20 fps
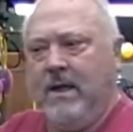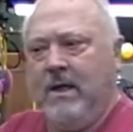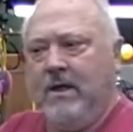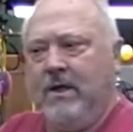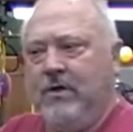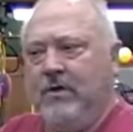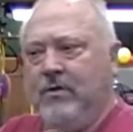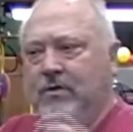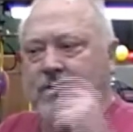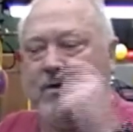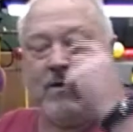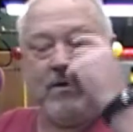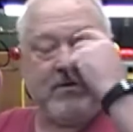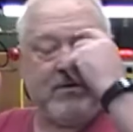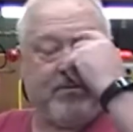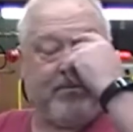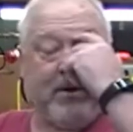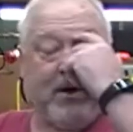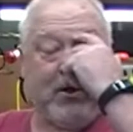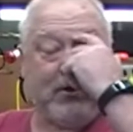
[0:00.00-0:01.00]
using
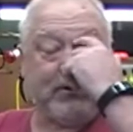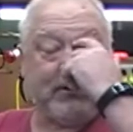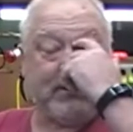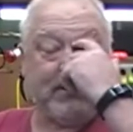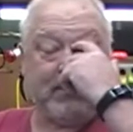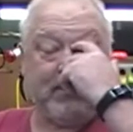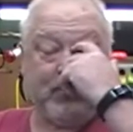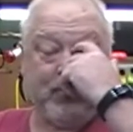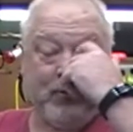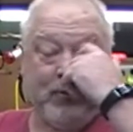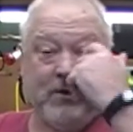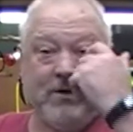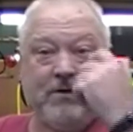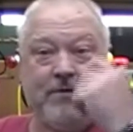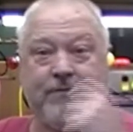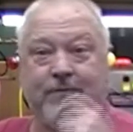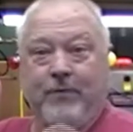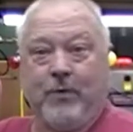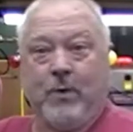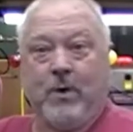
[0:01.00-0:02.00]
spalted wood
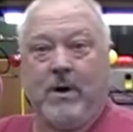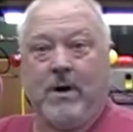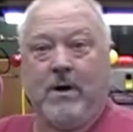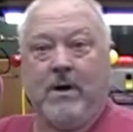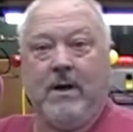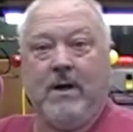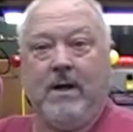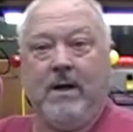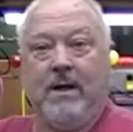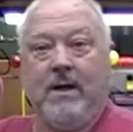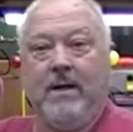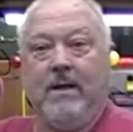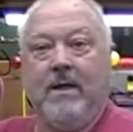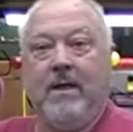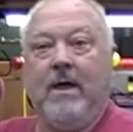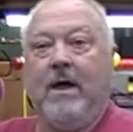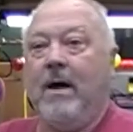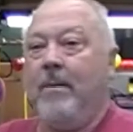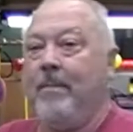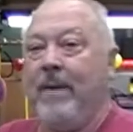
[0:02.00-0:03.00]
for
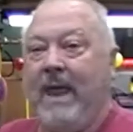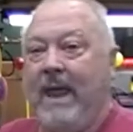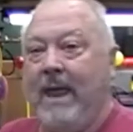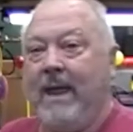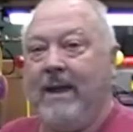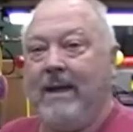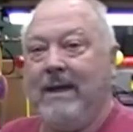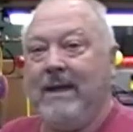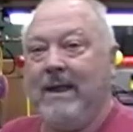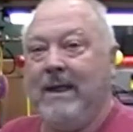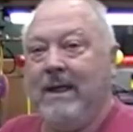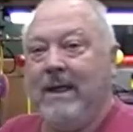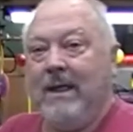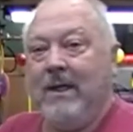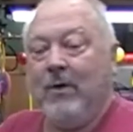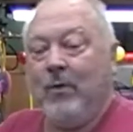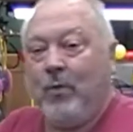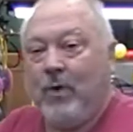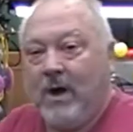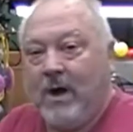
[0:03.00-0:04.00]
a pen,
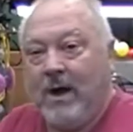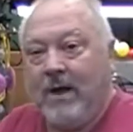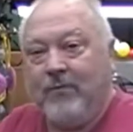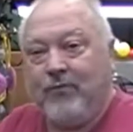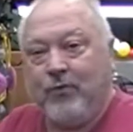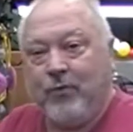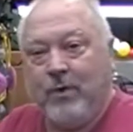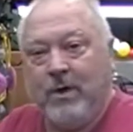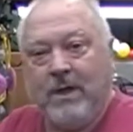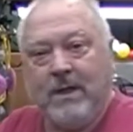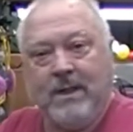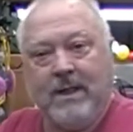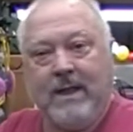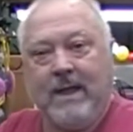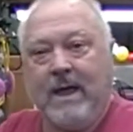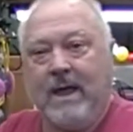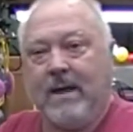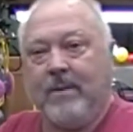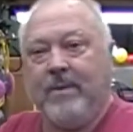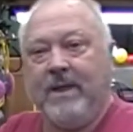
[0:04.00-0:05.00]
where I've really
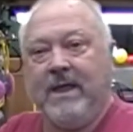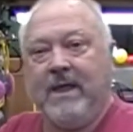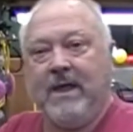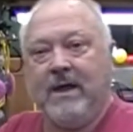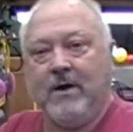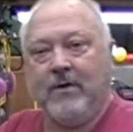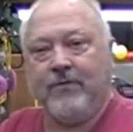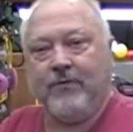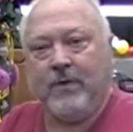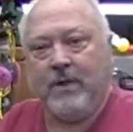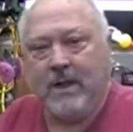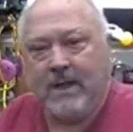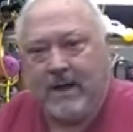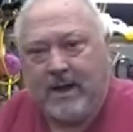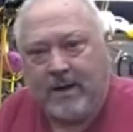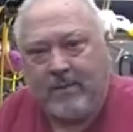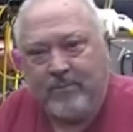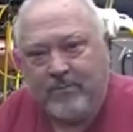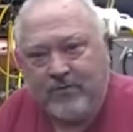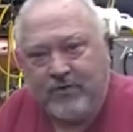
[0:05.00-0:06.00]
got to be careful and
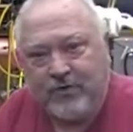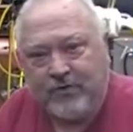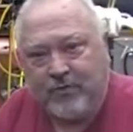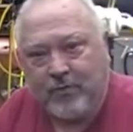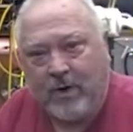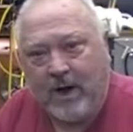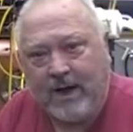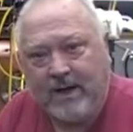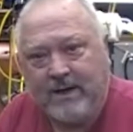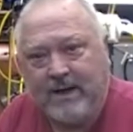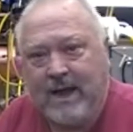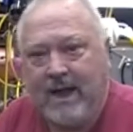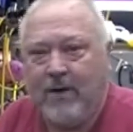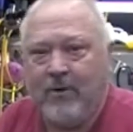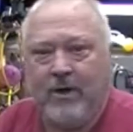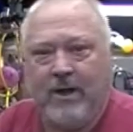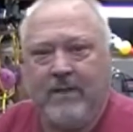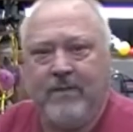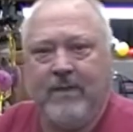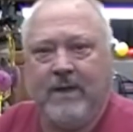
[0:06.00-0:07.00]
I'm just right down
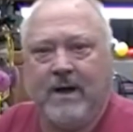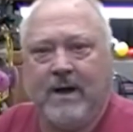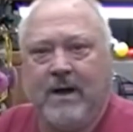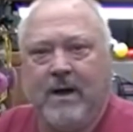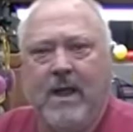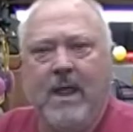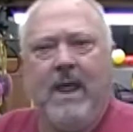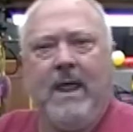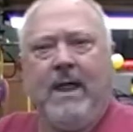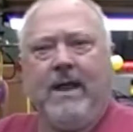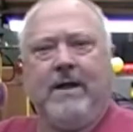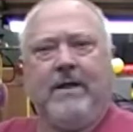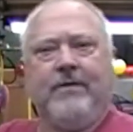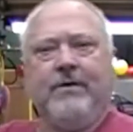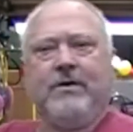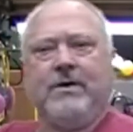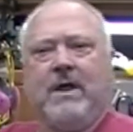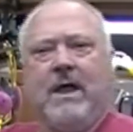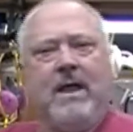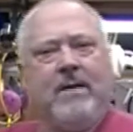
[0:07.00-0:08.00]
in there. And
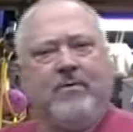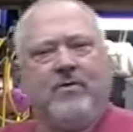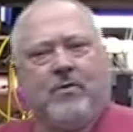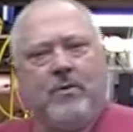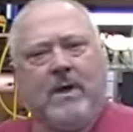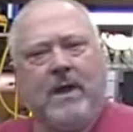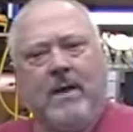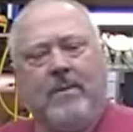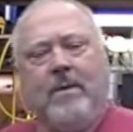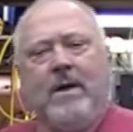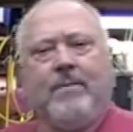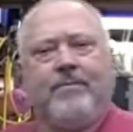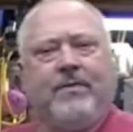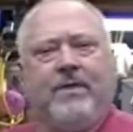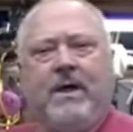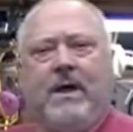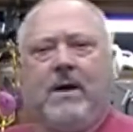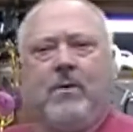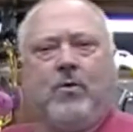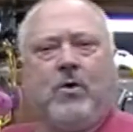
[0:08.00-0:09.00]
other times when I'm up
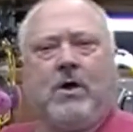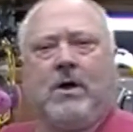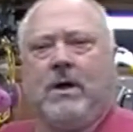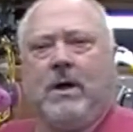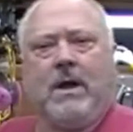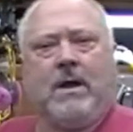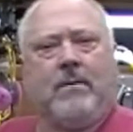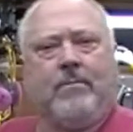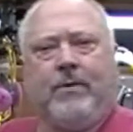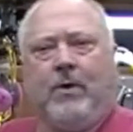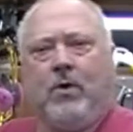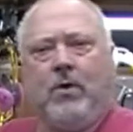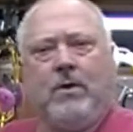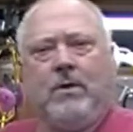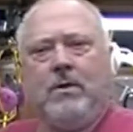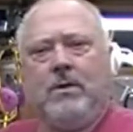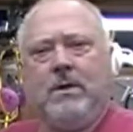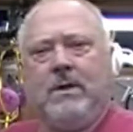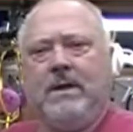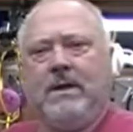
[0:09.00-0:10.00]
there working on a
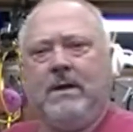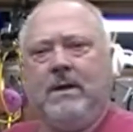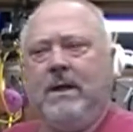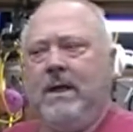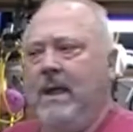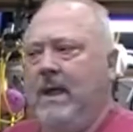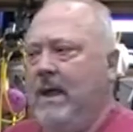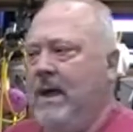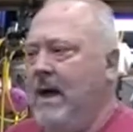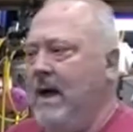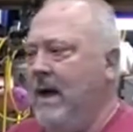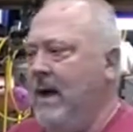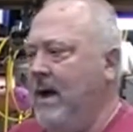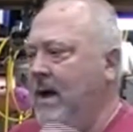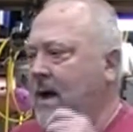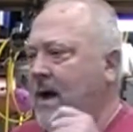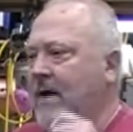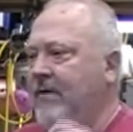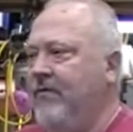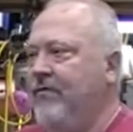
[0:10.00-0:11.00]
bowl, and
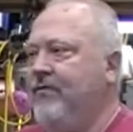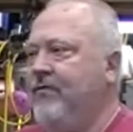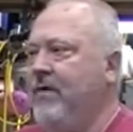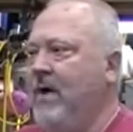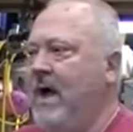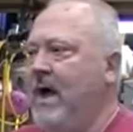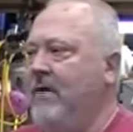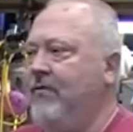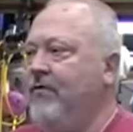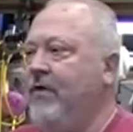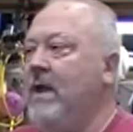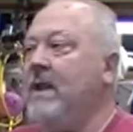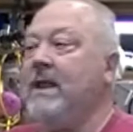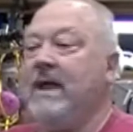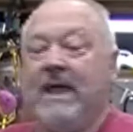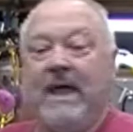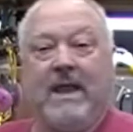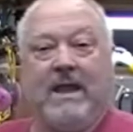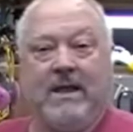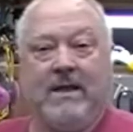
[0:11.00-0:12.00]
I finally
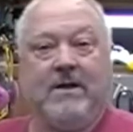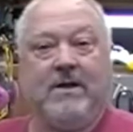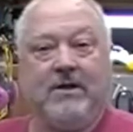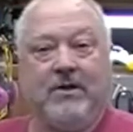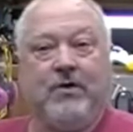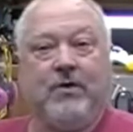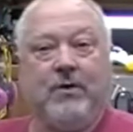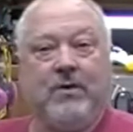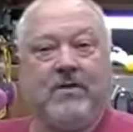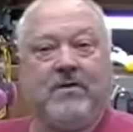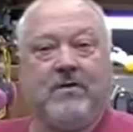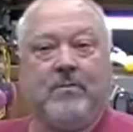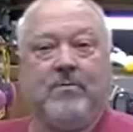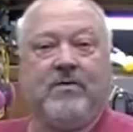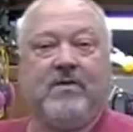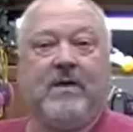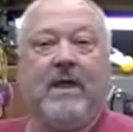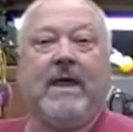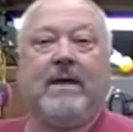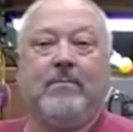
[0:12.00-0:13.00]
got into doing some
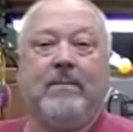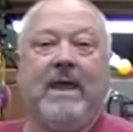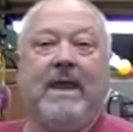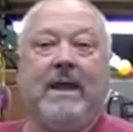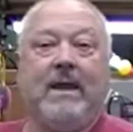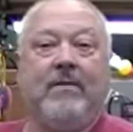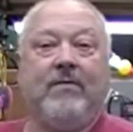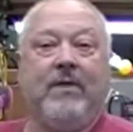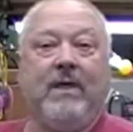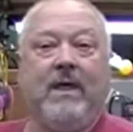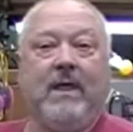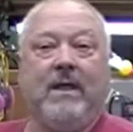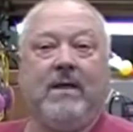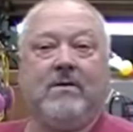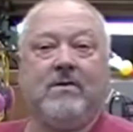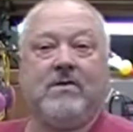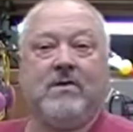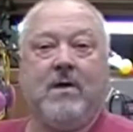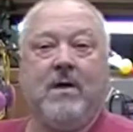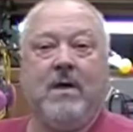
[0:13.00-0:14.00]
segmented
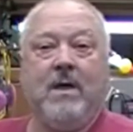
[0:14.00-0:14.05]
things,